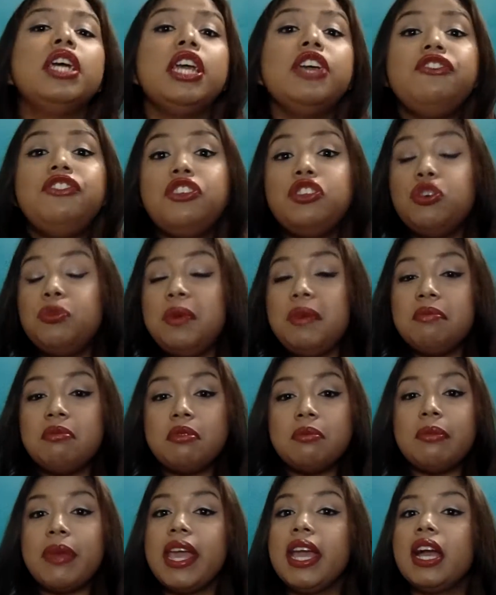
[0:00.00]
if you do
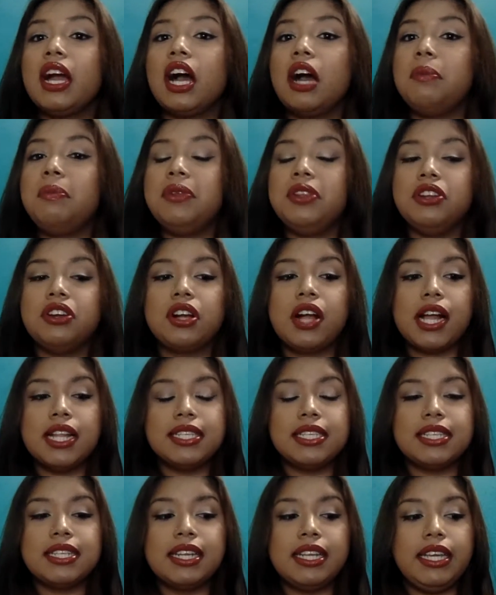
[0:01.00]
people makeup and you're
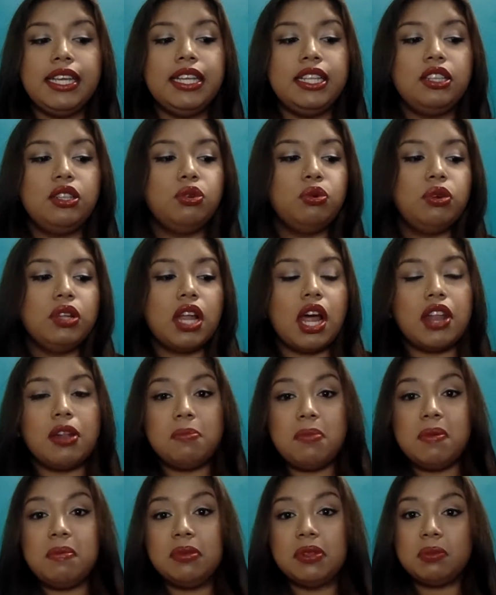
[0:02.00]
constantly doing
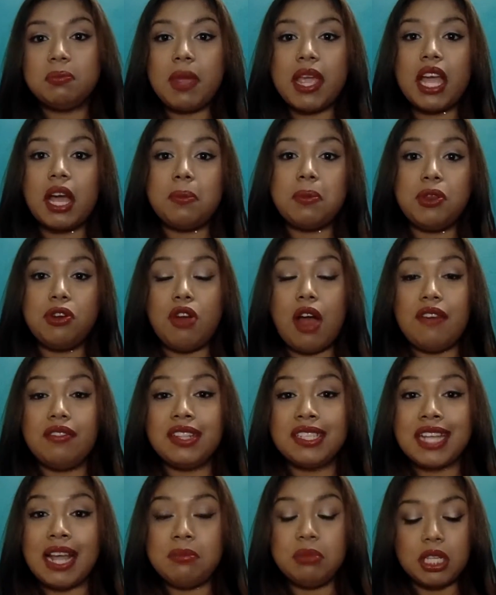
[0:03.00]
other people's makeup, you don't
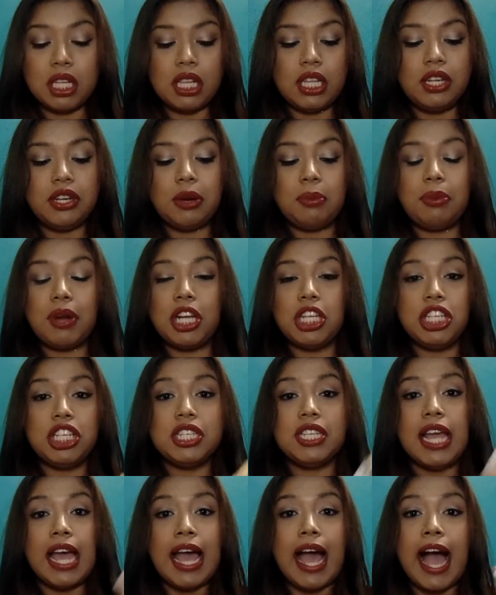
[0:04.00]
have the time to clean your
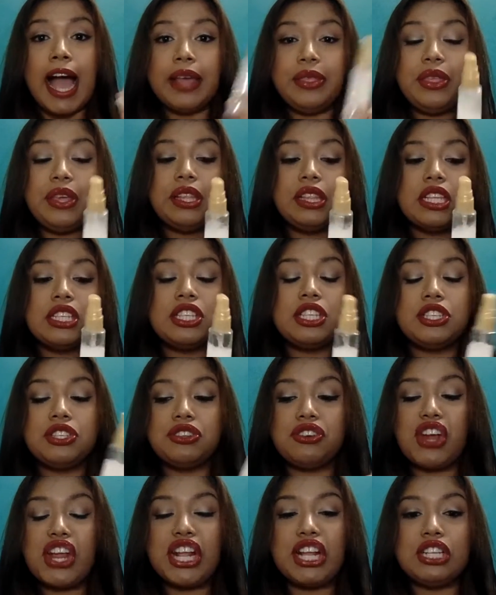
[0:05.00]
brushes. I think this
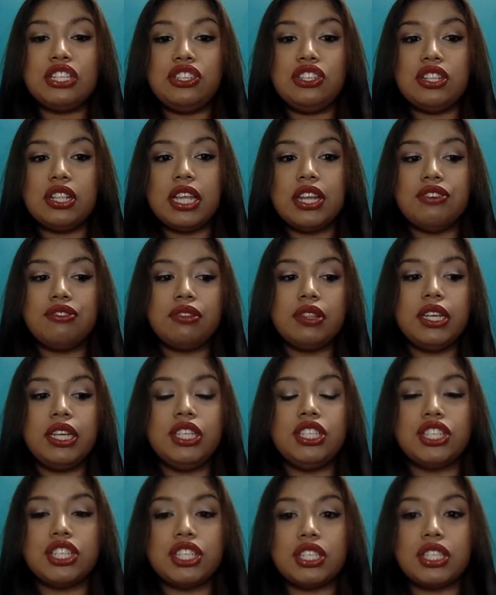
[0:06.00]
is great because you
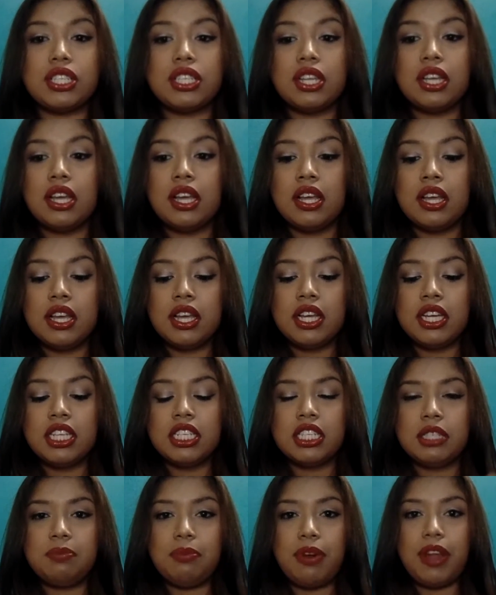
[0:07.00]
literally just
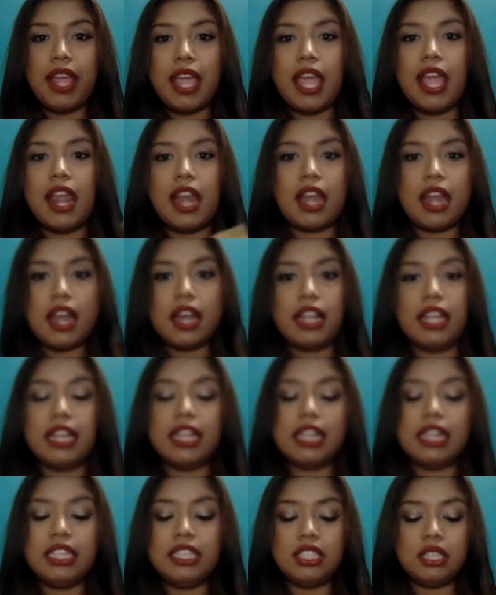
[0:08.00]
spray it and
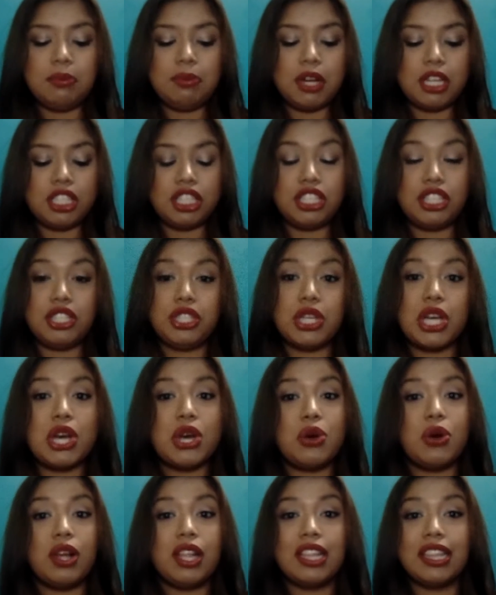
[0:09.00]
it cleans your brushes.
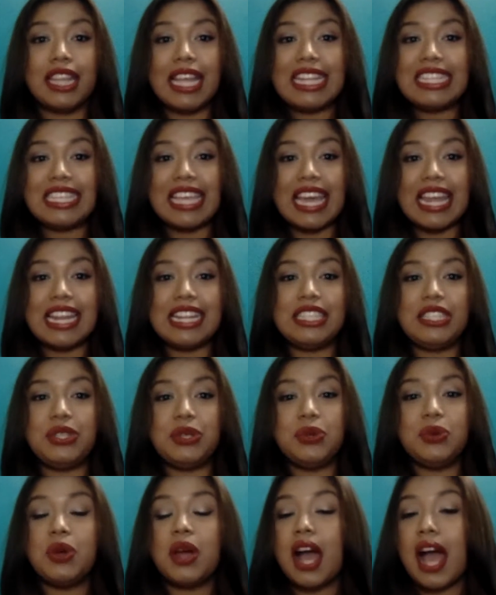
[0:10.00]
So let's get
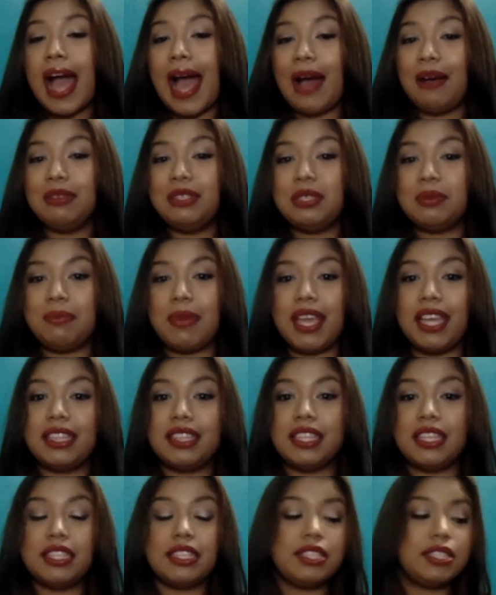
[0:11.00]
into how to
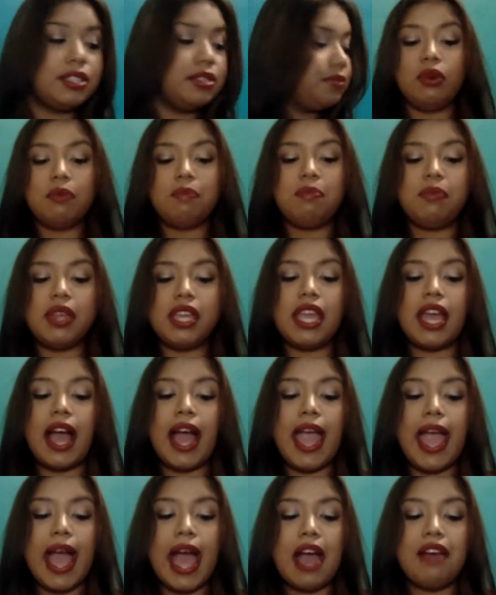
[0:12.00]
make this. With me,
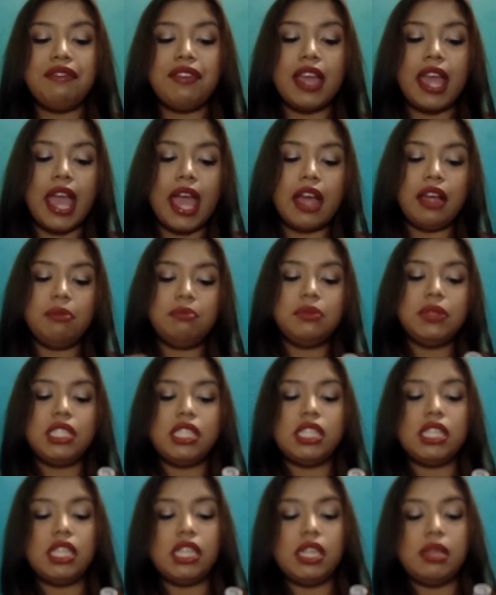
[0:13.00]
I have an
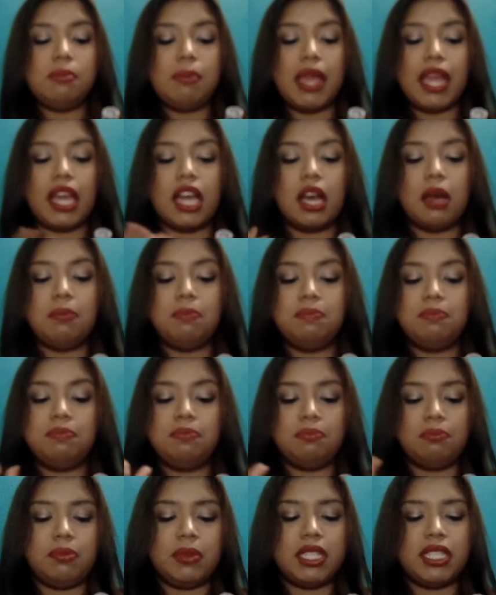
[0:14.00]
empty makeup
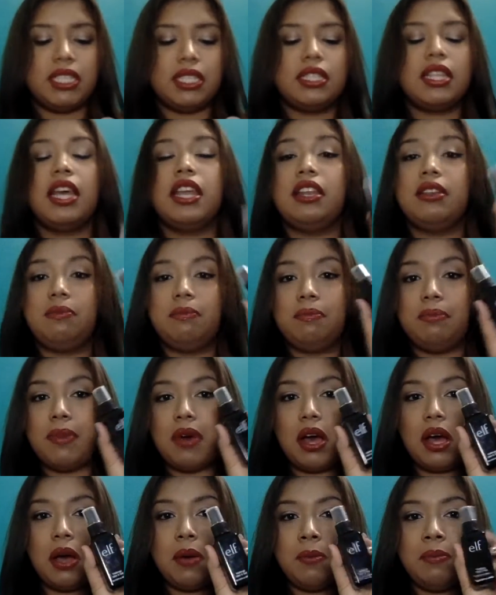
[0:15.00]
set
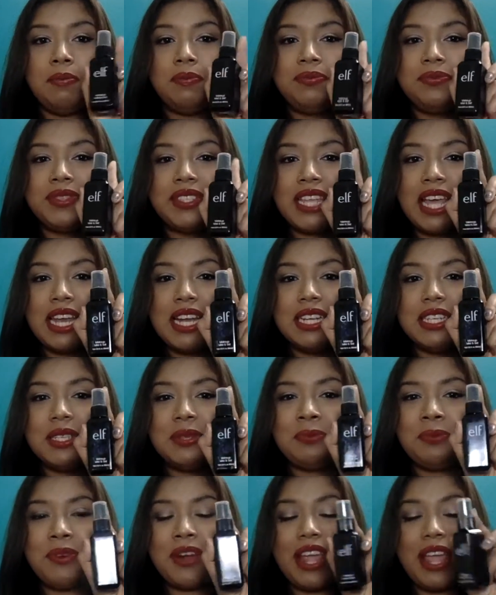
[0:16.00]
and
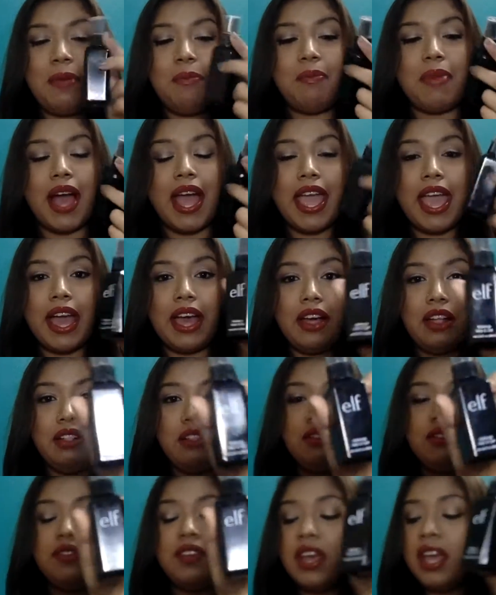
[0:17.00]
spray by
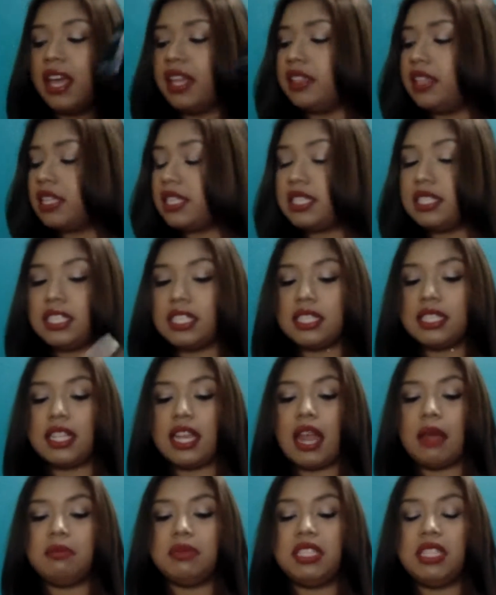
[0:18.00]
e.l.f. This is just
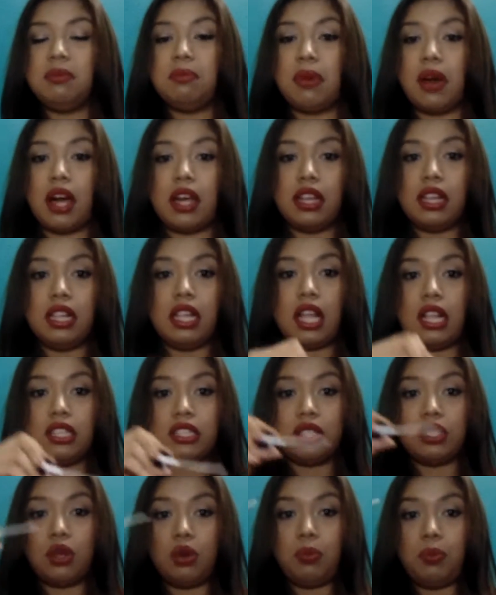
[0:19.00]
an empty bottle. I'll
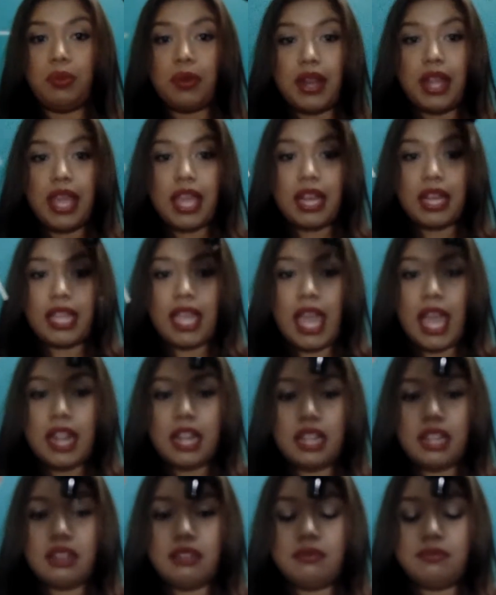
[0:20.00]
just open it.
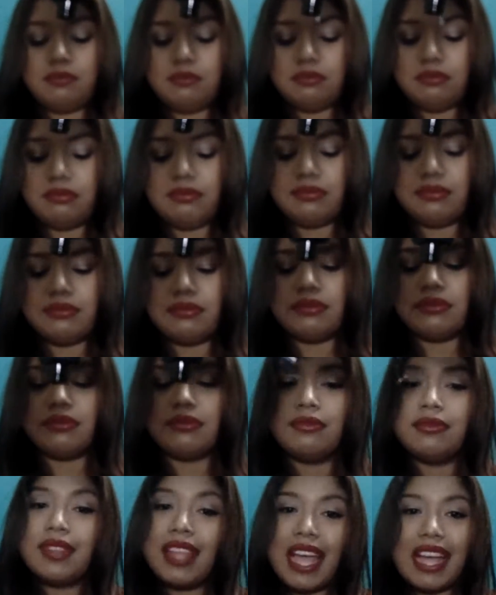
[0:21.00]

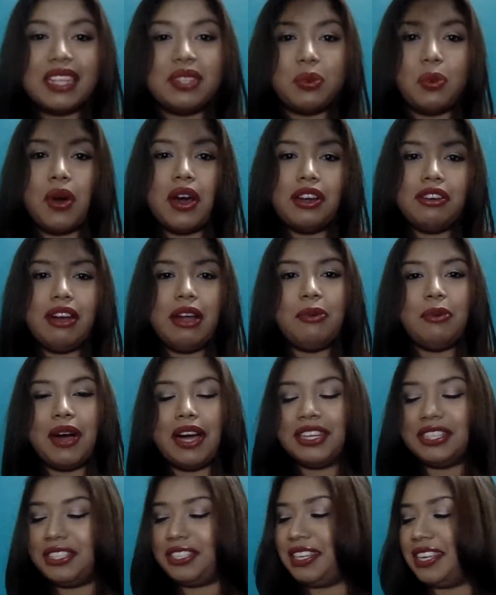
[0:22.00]
That's water. I
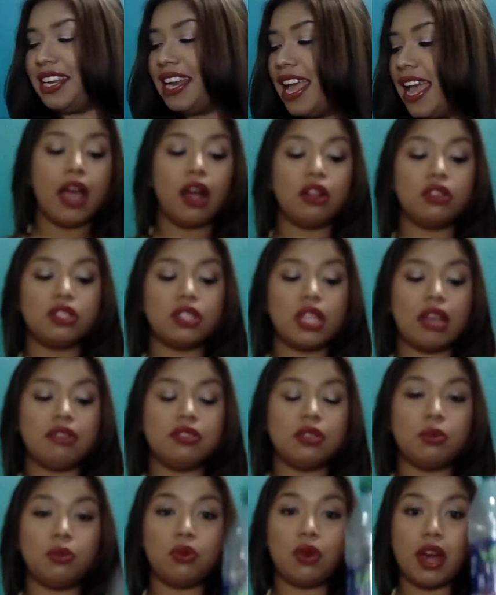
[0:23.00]
washed it. I also have
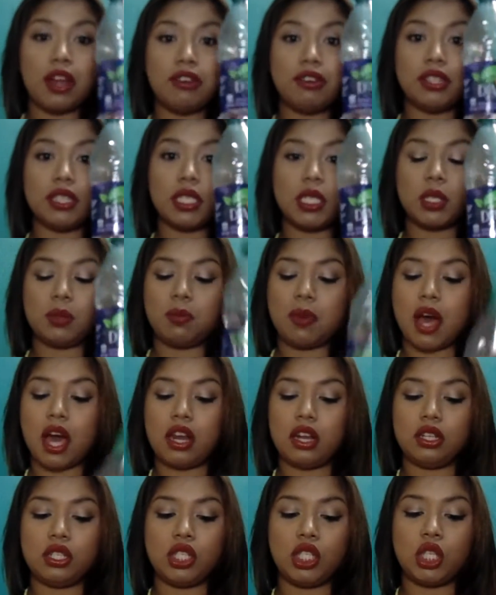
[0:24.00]
some water in this
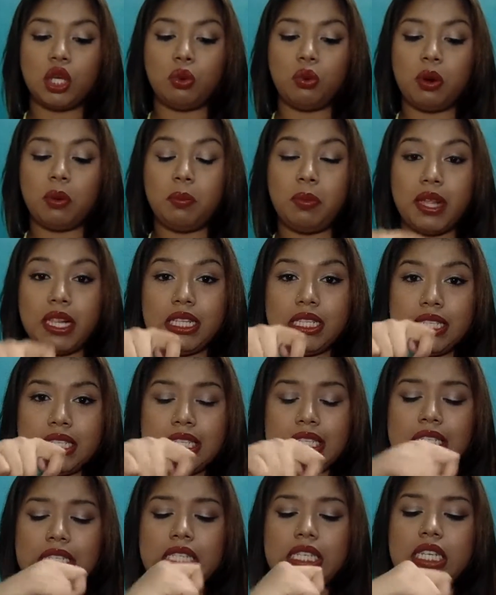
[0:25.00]
bottle, so we're
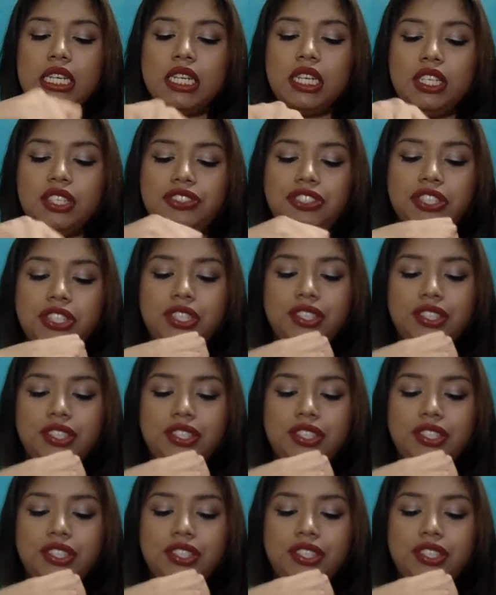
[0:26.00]
basically gonna